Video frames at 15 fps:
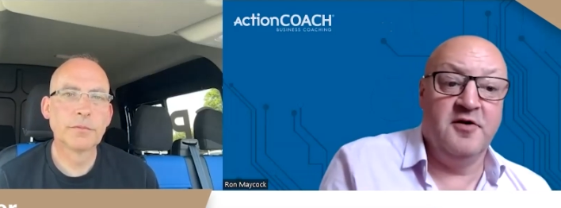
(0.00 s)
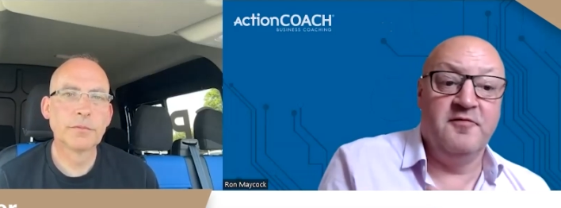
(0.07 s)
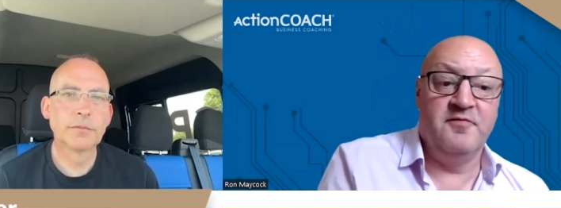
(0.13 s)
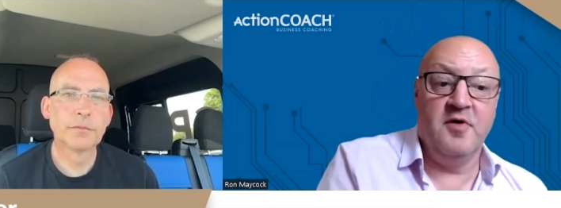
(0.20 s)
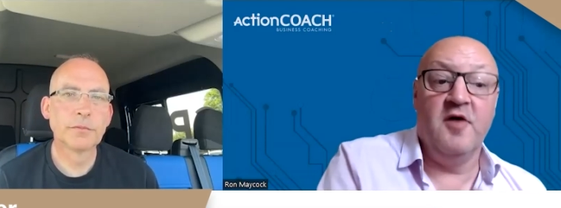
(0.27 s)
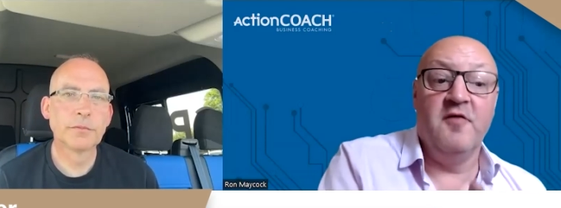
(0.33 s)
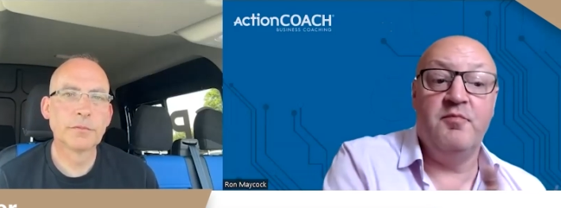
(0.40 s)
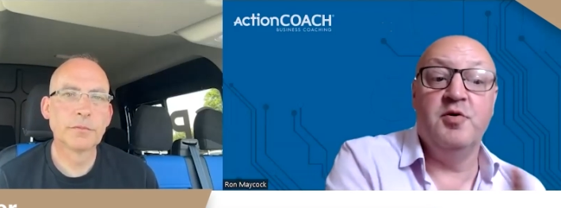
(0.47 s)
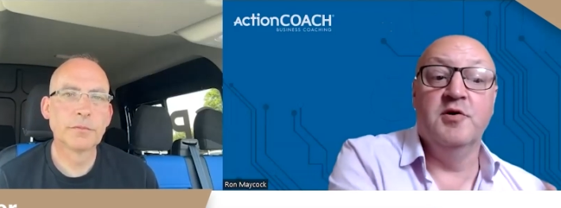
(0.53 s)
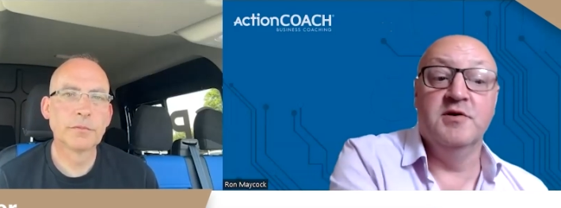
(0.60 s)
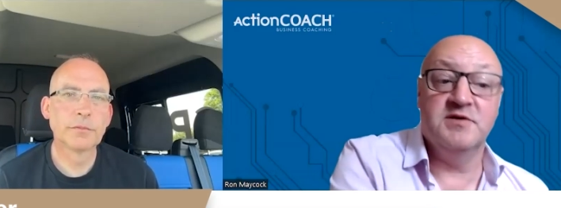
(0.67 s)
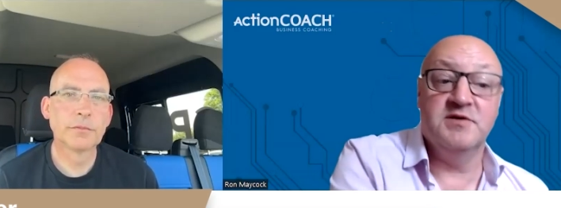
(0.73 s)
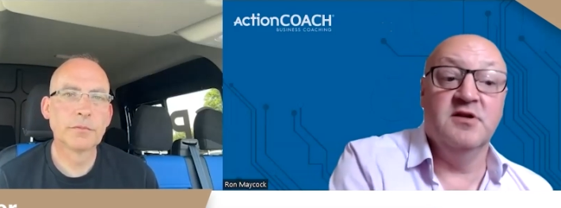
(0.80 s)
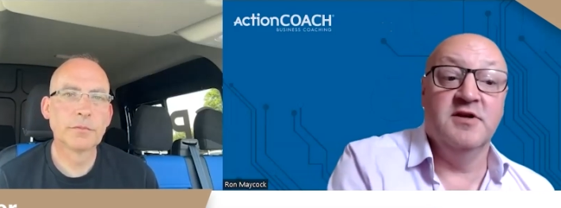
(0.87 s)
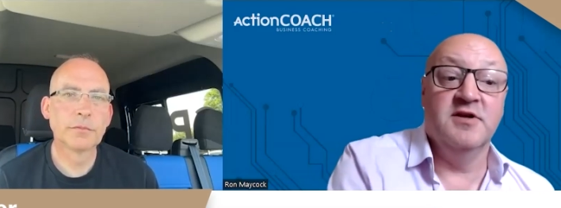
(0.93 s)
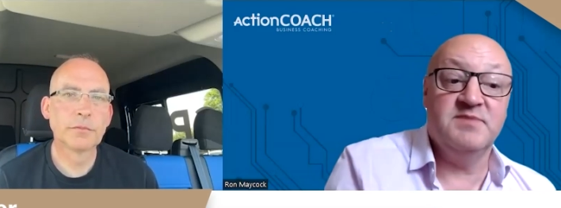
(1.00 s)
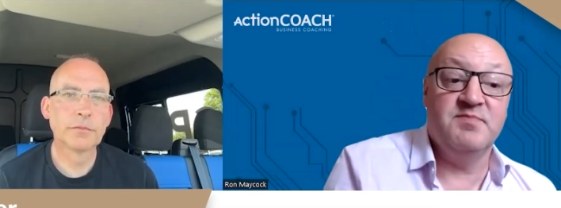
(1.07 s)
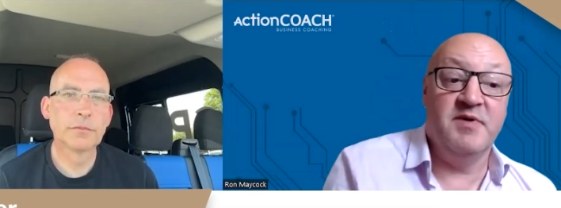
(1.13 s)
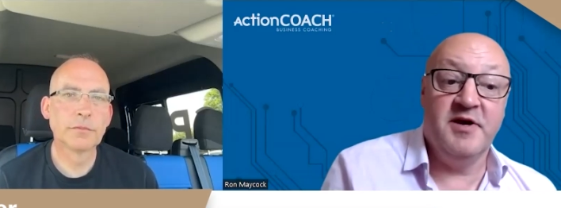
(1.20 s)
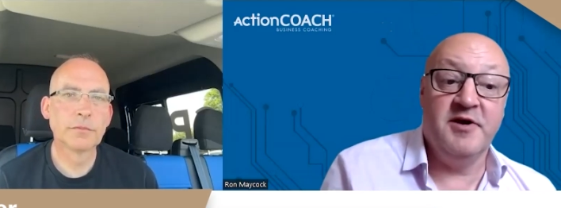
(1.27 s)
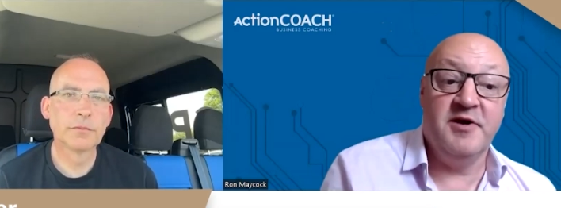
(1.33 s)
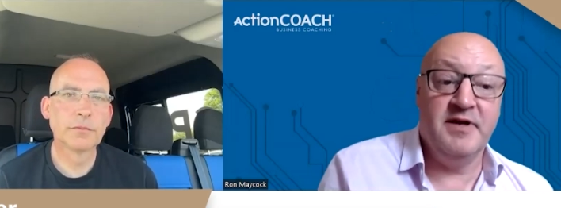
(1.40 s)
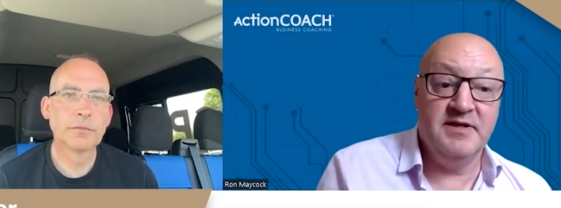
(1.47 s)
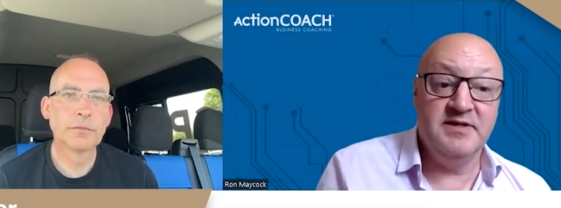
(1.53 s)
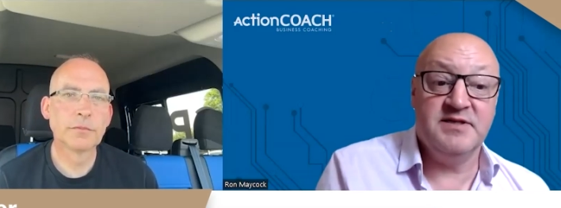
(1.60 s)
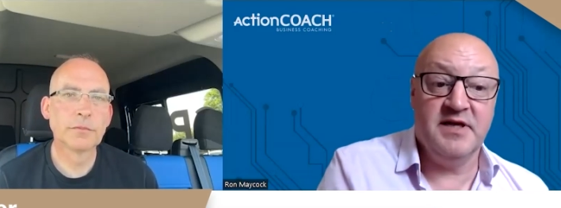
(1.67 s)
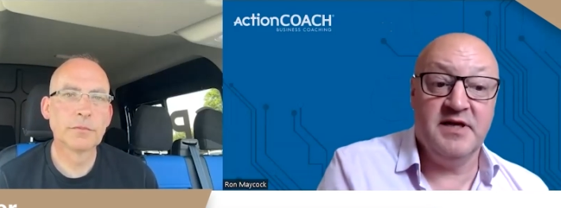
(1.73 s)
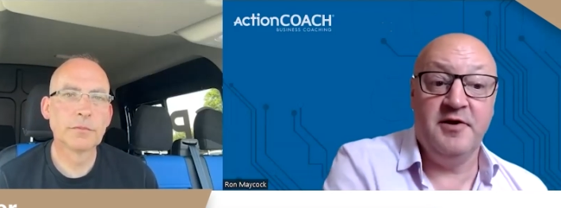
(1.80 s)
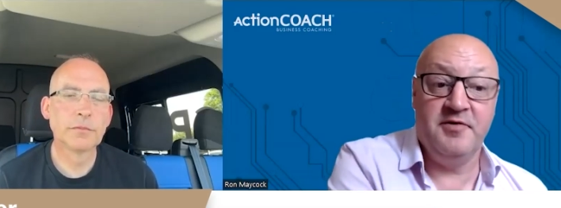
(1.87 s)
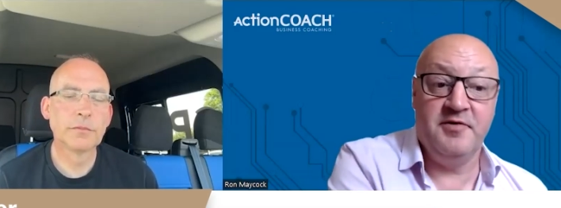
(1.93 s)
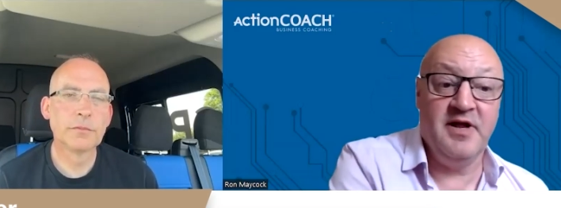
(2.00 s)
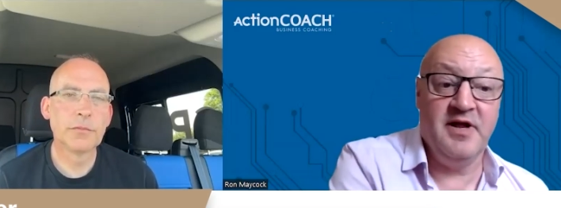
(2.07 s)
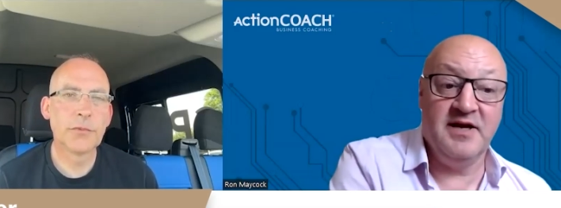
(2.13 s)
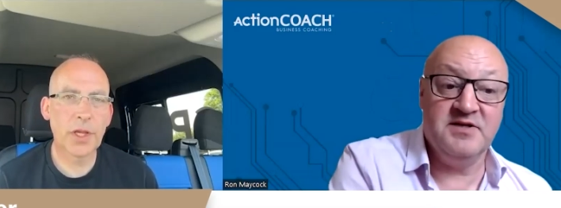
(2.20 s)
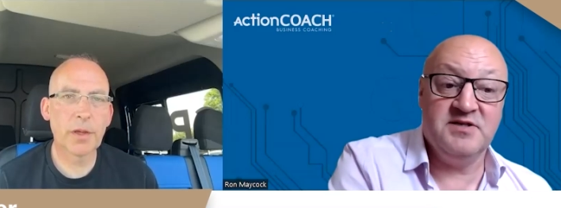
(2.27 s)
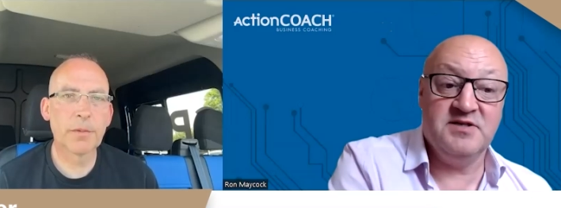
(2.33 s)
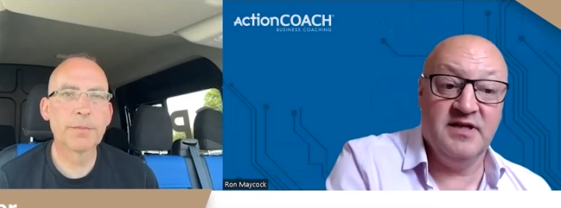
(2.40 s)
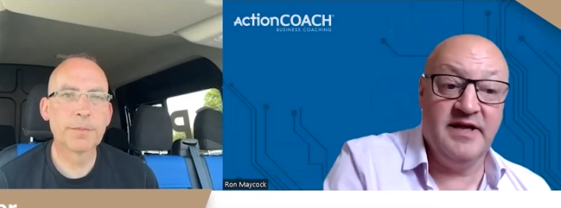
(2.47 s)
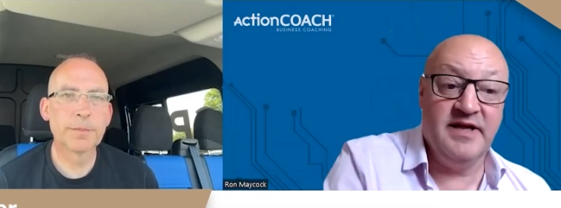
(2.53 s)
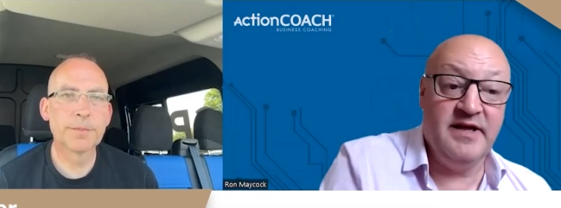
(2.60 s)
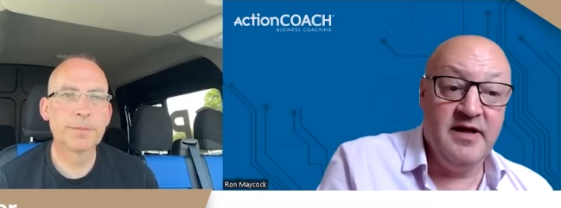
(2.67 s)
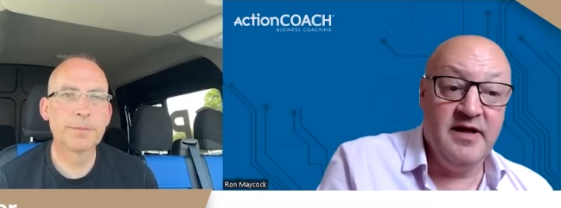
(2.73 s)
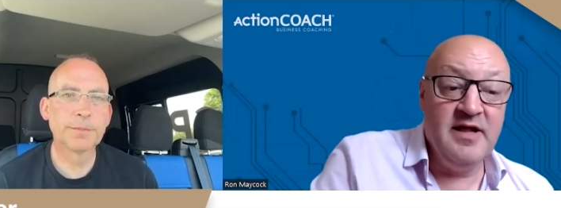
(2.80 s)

Speaker 1: of, of personal experience that you can actually yeah.